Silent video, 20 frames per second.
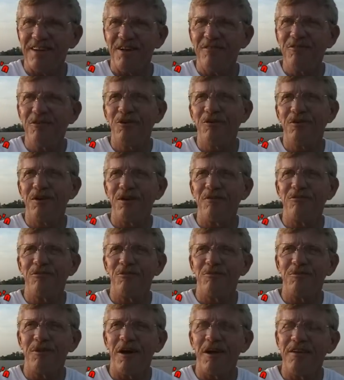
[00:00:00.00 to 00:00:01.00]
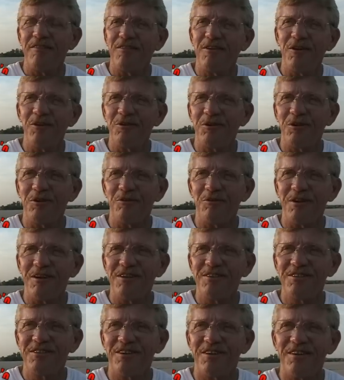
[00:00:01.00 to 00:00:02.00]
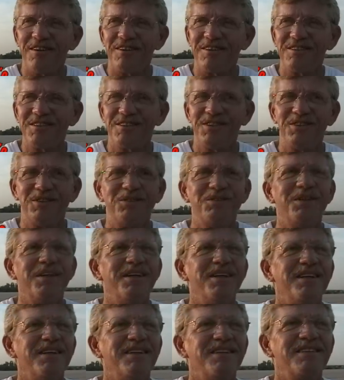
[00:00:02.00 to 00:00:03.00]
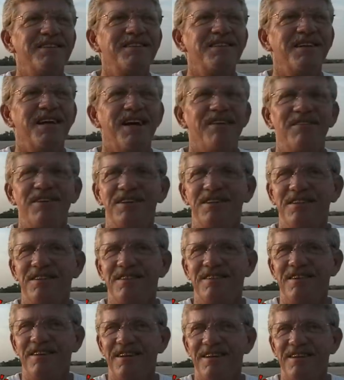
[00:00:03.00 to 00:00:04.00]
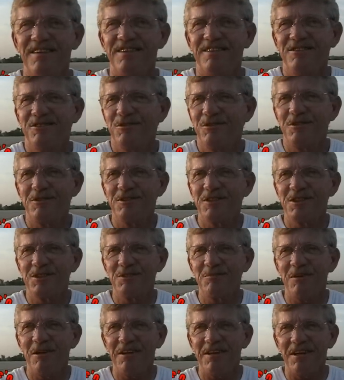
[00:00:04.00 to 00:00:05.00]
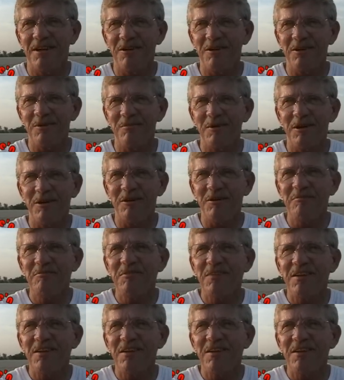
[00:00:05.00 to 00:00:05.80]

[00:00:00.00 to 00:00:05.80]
I've grown up from not even owning a race car to having a 260-mile-an-hour Camaro.